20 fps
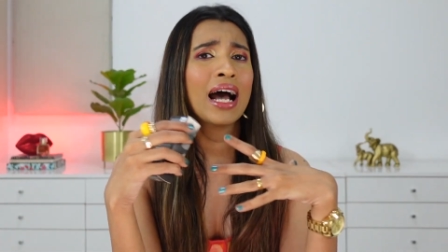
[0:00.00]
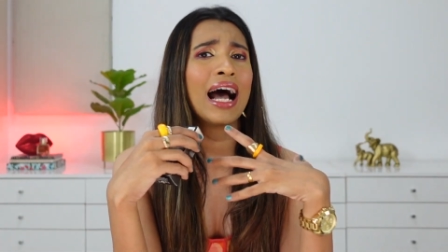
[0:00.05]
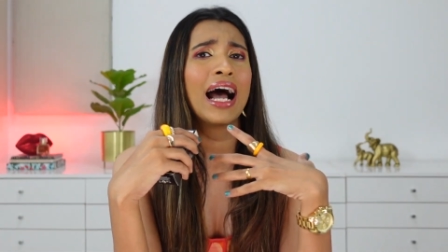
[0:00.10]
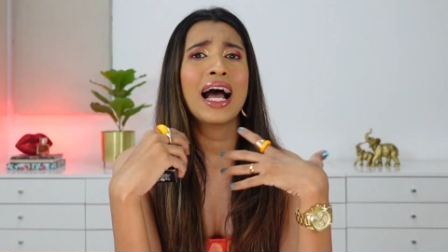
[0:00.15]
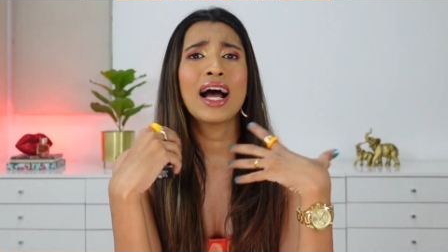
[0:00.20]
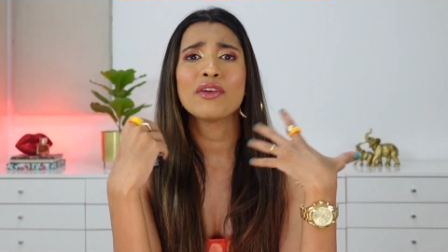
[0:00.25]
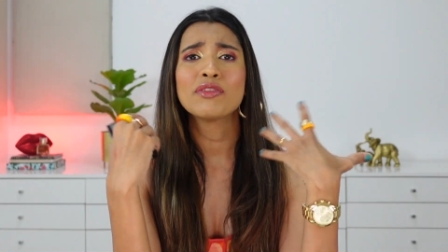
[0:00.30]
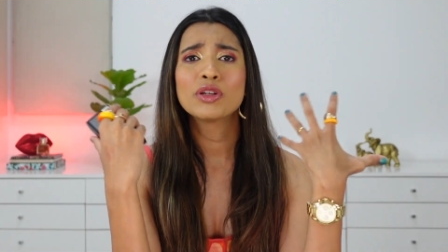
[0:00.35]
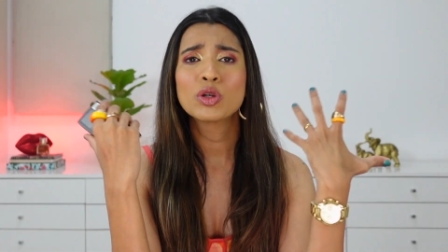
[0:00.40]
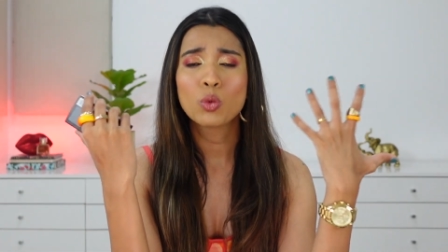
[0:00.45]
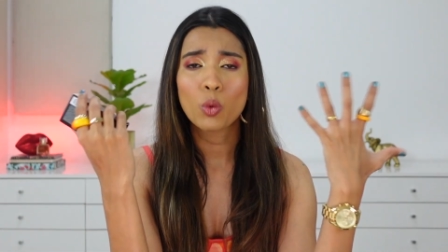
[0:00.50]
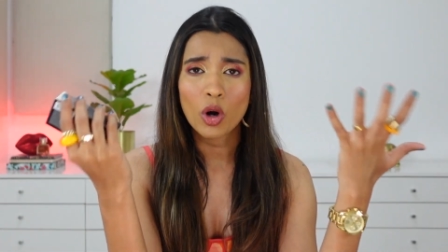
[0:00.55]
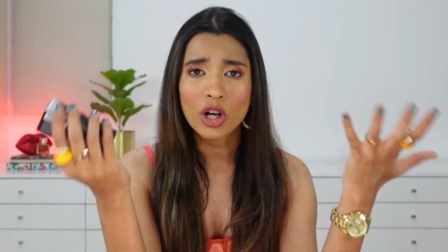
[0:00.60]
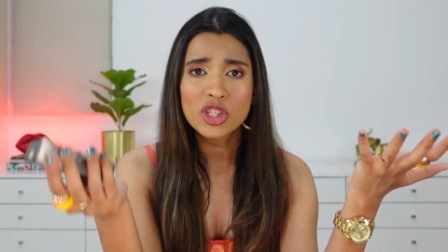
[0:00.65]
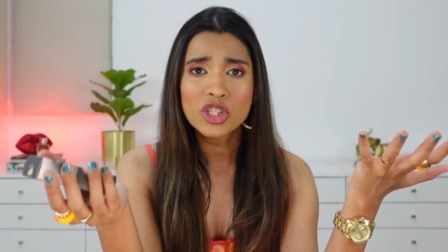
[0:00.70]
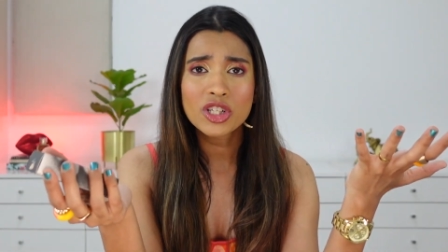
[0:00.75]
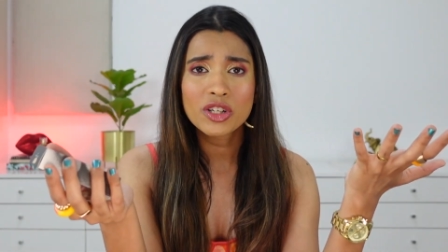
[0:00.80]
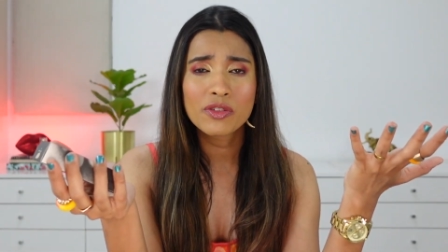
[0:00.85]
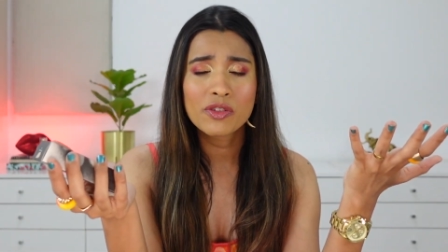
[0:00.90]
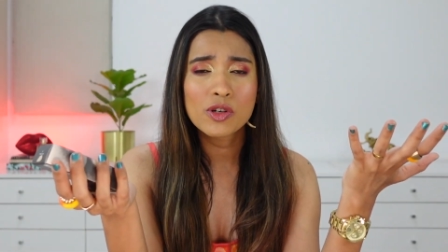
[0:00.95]
I haven't
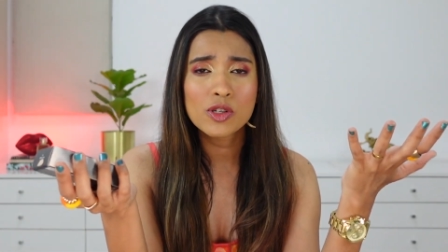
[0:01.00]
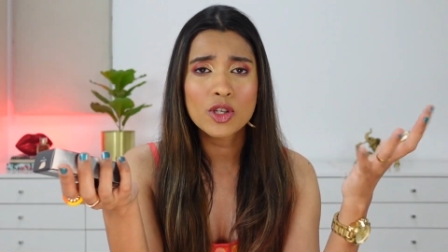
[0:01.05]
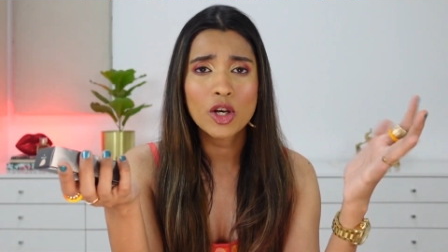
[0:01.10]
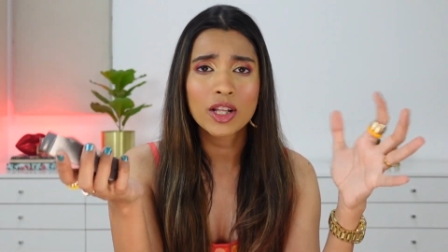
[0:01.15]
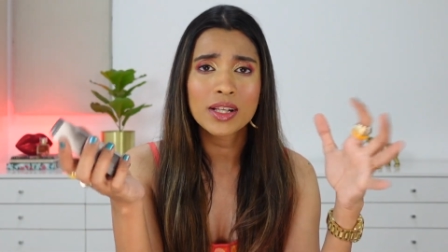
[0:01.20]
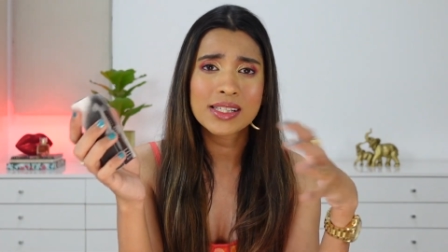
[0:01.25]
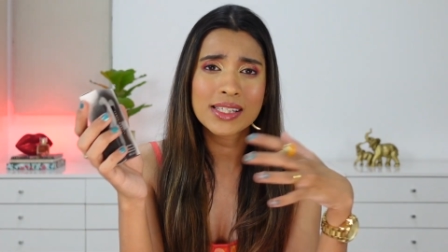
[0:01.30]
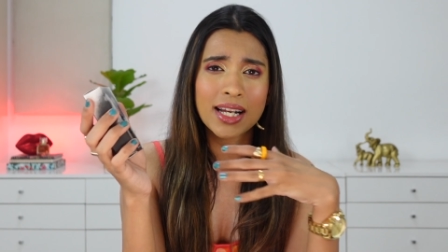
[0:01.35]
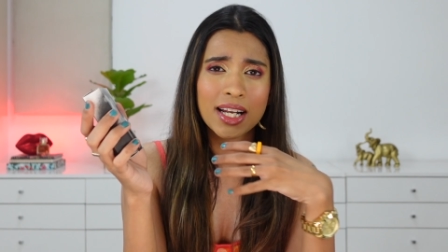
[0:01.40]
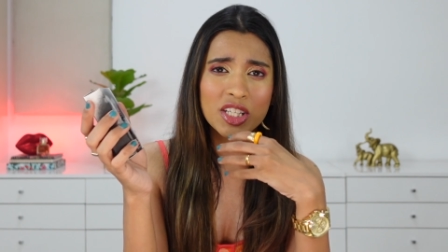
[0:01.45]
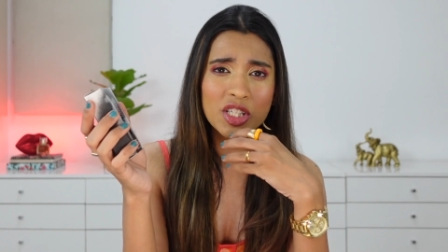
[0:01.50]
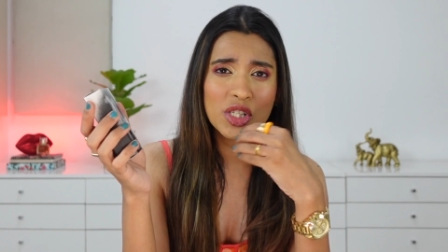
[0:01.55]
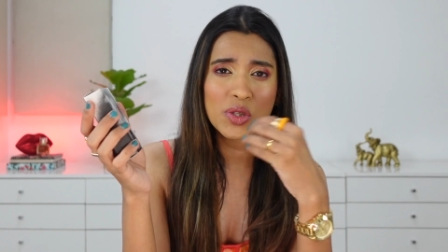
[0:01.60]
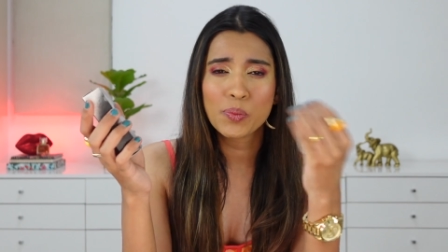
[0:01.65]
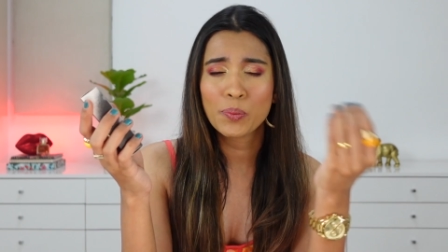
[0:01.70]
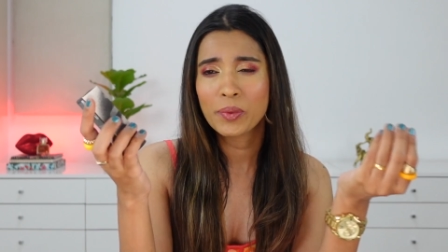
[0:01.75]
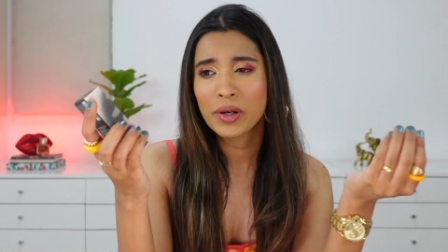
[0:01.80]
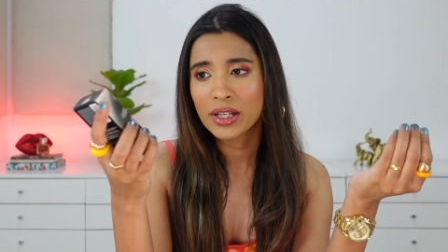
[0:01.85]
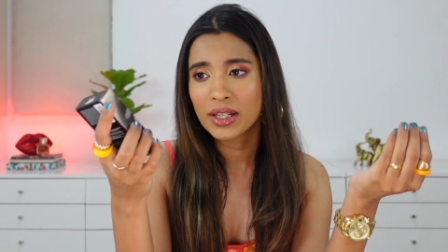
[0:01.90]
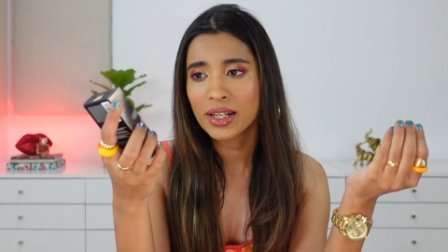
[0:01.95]
watched reviews on this, and I
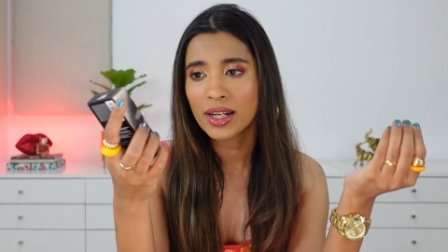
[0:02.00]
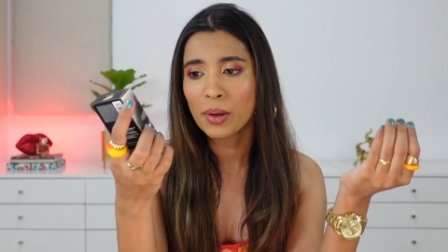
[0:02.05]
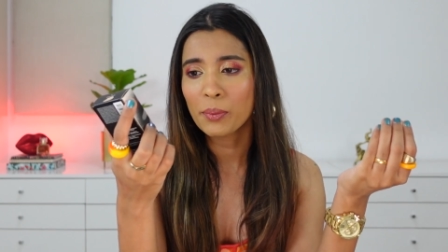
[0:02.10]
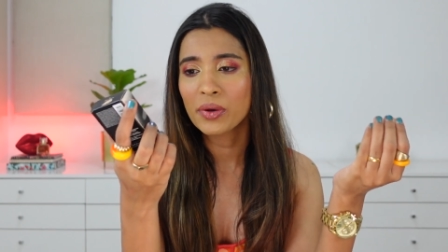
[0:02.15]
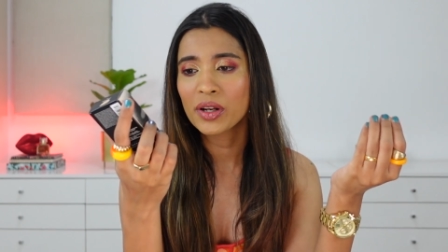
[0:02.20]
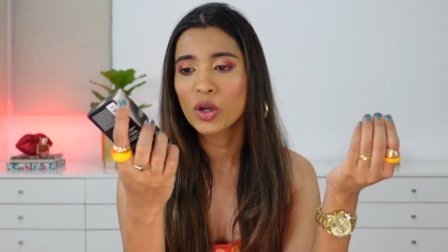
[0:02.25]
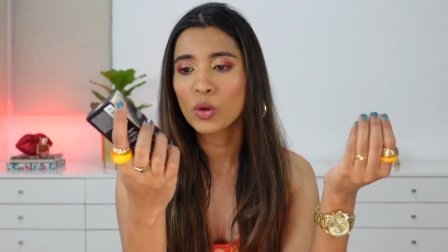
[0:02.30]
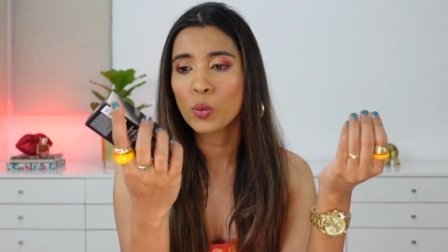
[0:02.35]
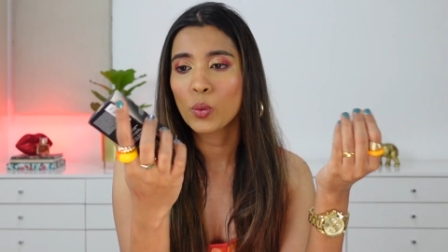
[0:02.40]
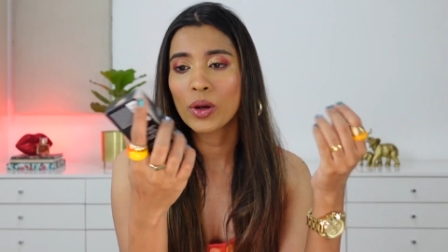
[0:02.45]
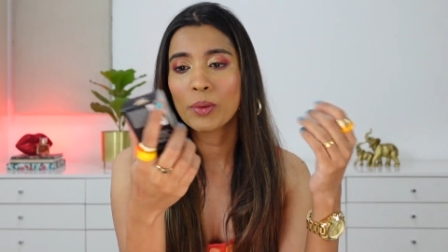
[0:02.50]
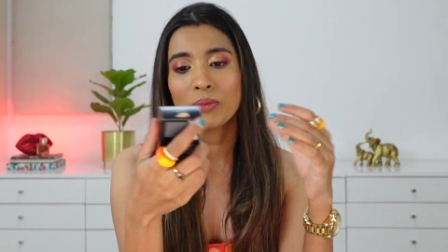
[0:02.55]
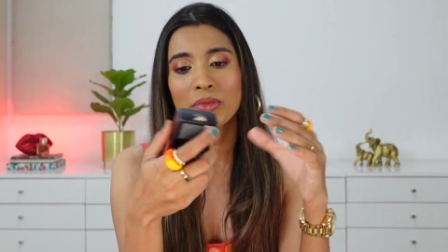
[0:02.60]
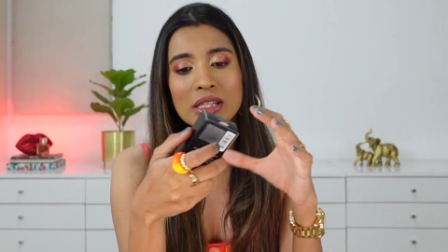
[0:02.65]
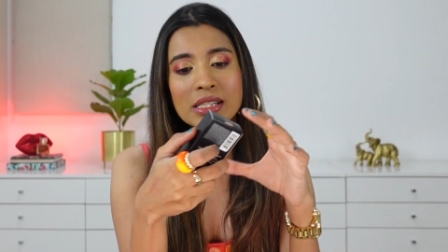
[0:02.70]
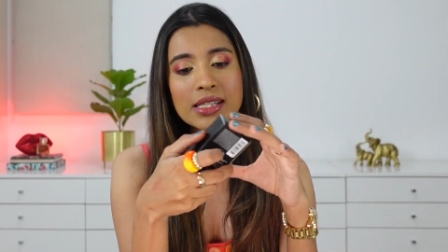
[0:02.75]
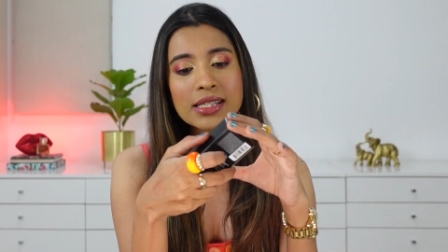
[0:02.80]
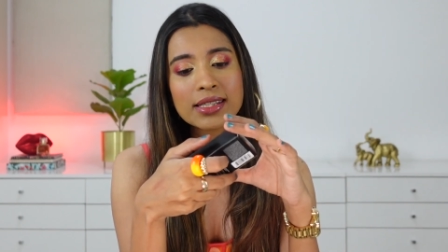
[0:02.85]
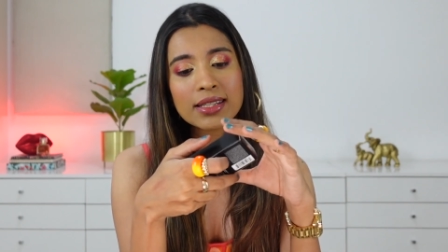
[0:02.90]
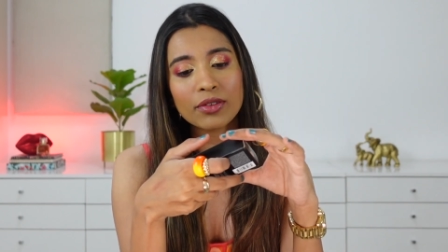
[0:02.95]
just picked it up in a whim.
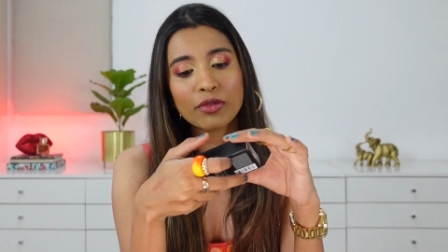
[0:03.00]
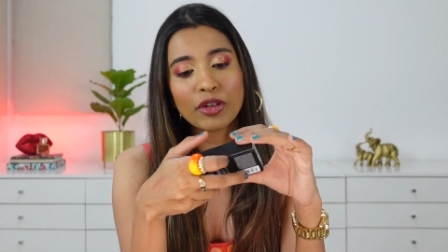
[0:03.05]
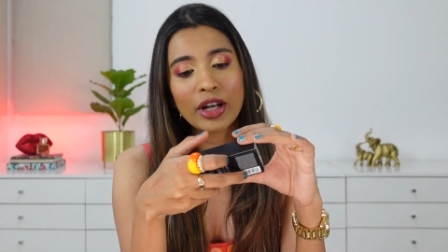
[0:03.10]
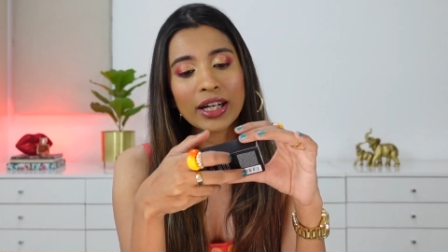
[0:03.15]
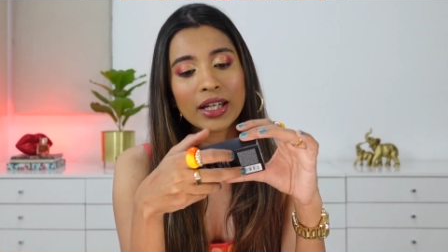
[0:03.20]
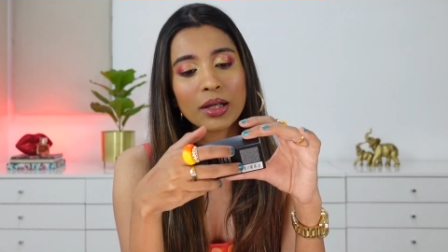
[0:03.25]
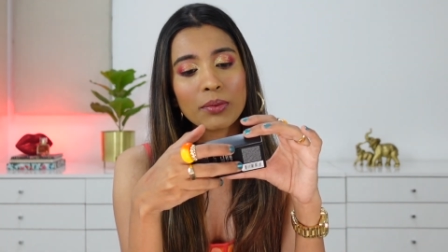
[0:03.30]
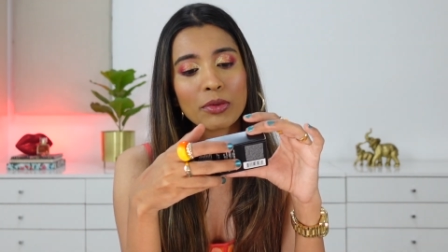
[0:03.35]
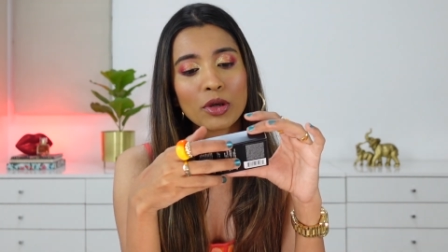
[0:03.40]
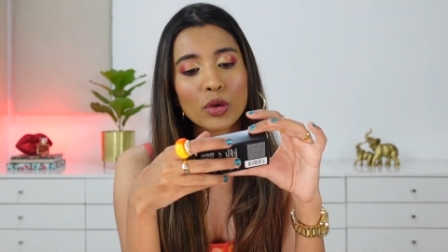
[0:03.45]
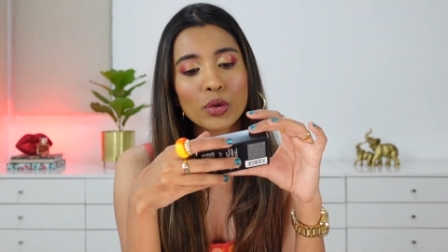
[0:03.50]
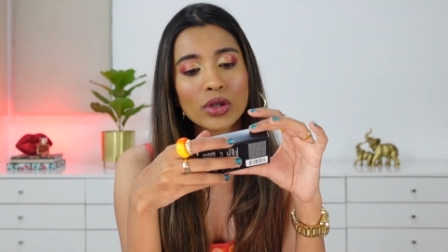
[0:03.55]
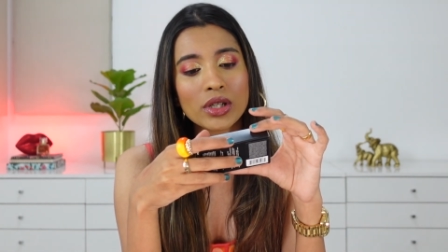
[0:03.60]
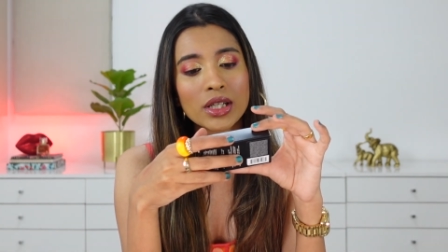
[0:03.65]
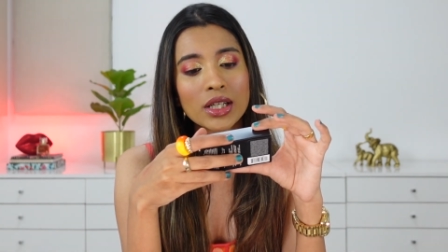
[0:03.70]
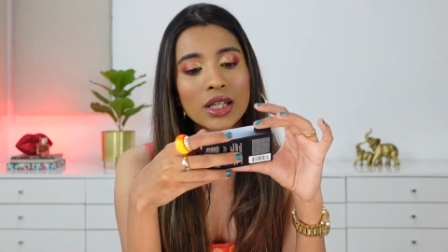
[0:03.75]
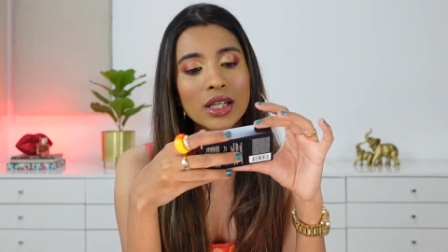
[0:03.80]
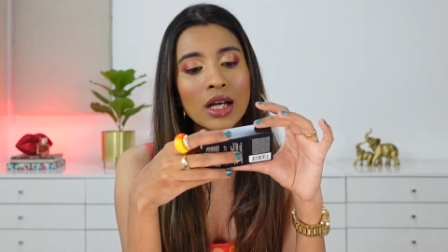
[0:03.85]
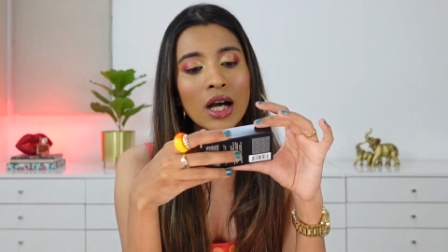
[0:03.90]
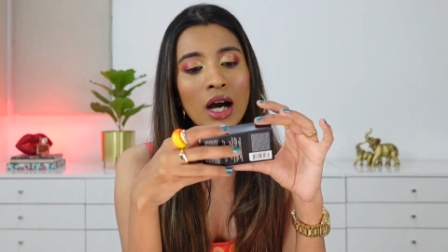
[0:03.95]
This is the Fenty
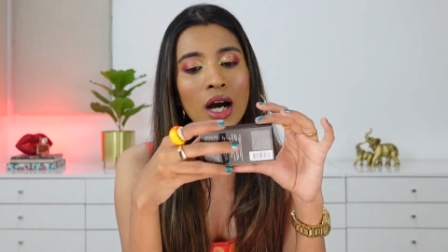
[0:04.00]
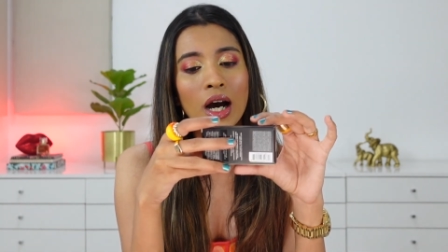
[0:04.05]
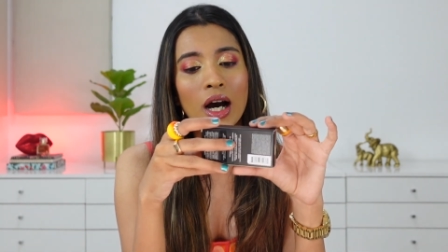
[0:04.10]
Beauty